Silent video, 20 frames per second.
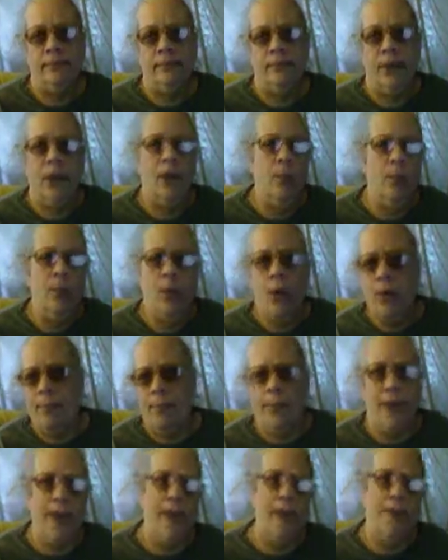
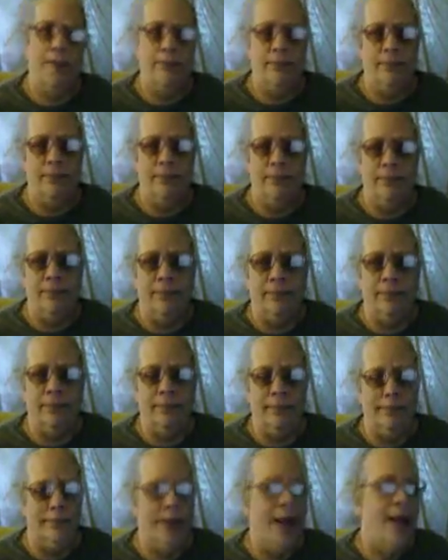bot.
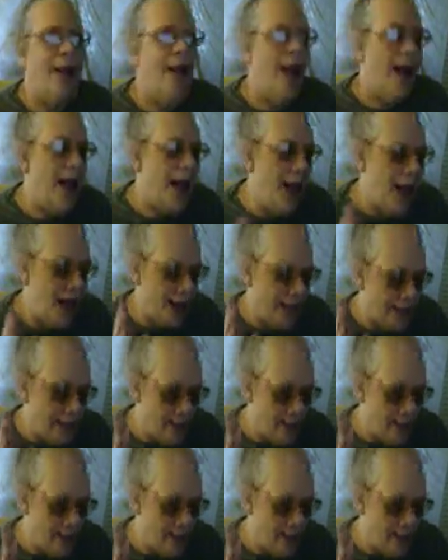And